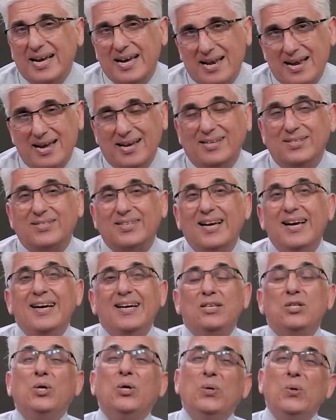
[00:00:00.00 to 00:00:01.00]
it is
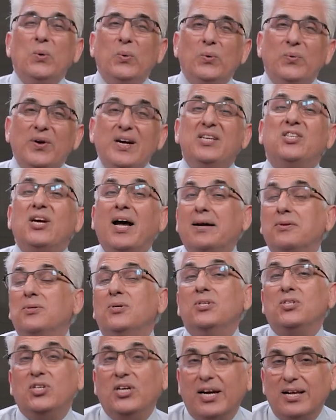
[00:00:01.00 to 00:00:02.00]
to reach out
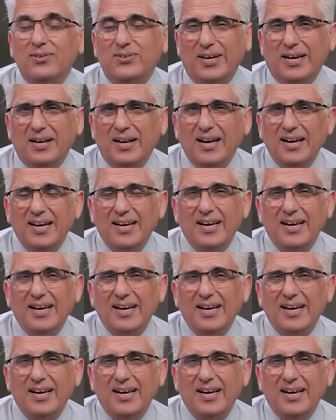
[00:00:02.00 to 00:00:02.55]
to children.